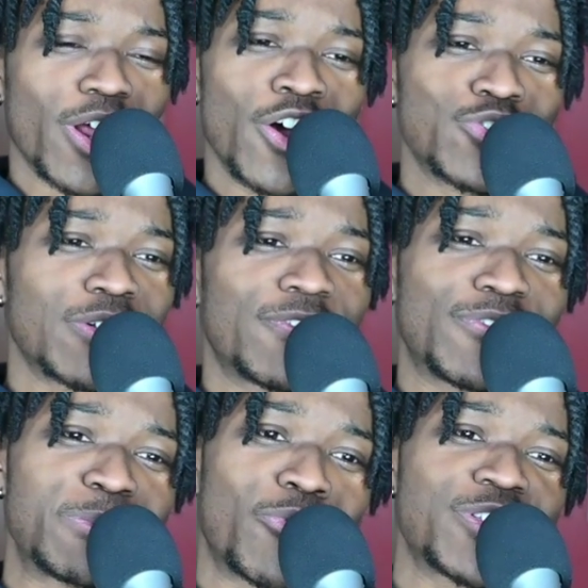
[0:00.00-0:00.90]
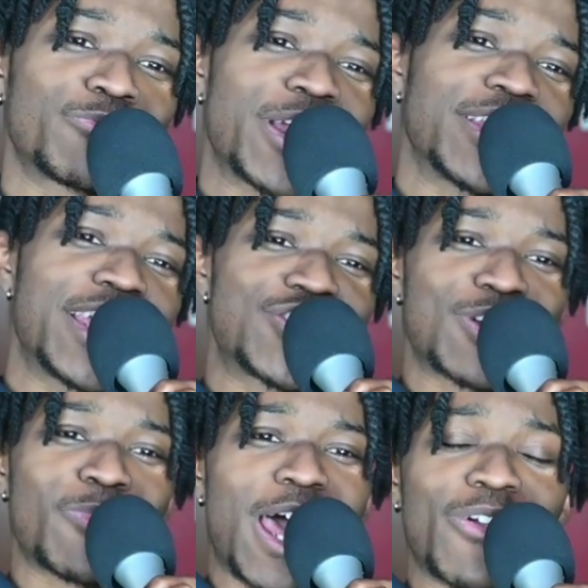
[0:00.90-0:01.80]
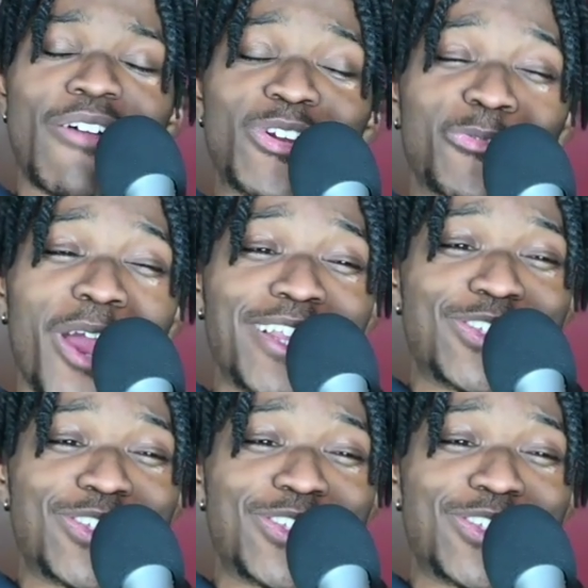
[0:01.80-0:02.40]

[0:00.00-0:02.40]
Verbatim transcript: 150 points in regulation without Kevin Durant.